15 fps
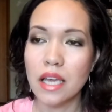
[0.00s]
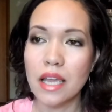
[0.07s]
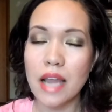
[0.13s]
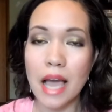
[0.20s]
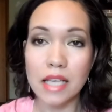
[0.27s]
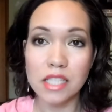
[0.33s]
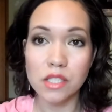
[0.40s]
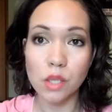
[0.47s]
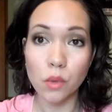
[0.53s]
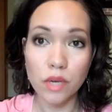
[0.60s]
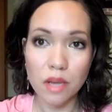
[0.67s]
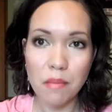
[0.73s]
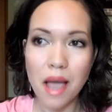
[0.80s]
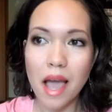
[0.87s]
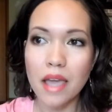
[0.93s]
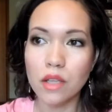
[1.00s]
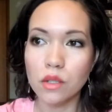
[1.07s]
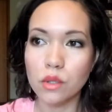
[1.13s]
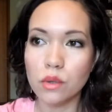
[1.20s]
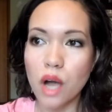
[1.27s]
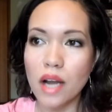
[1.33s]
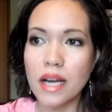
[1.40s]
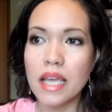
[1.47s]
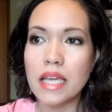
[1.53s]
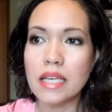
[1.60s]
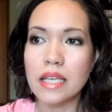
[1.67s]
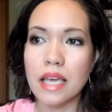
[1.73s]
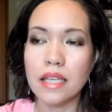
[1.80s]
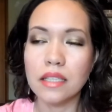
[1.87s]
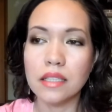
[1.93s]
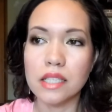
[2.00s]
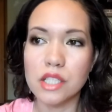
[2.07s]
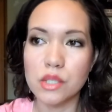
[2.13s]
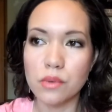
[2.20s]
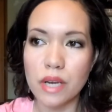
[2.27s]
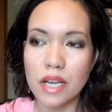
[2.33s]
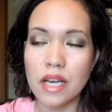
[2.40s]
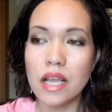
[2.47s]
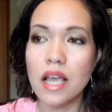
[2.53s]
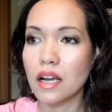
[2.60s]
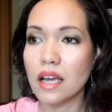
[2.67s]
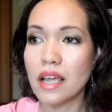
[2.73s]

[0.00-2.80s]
It has sodium hyaluronate and glycerin.